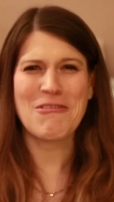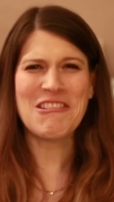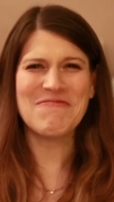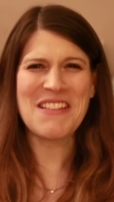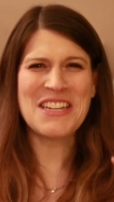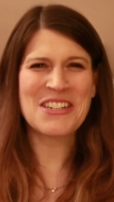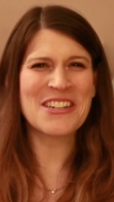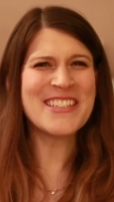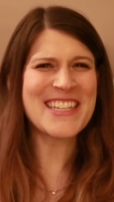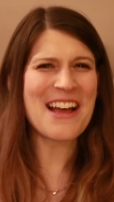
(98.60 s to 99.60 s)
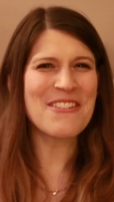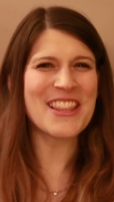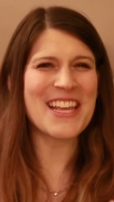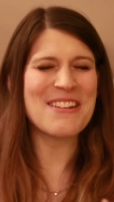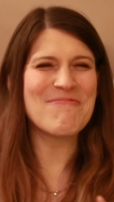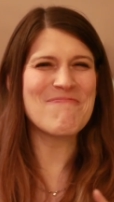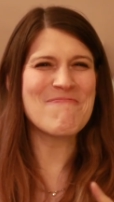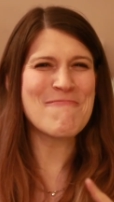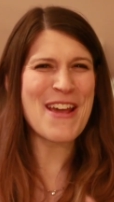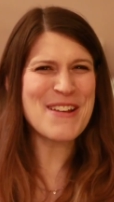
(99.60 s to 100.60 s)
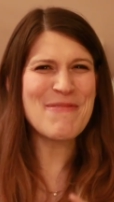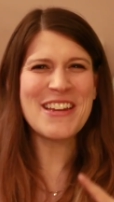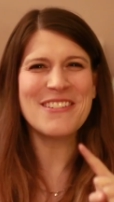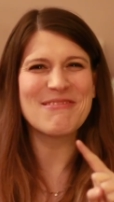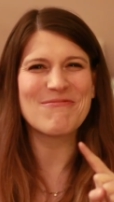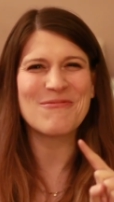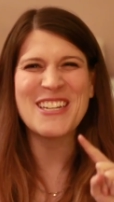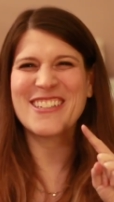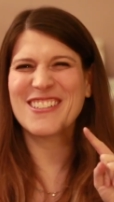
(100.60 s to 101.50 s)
Well, it turns out that maybe we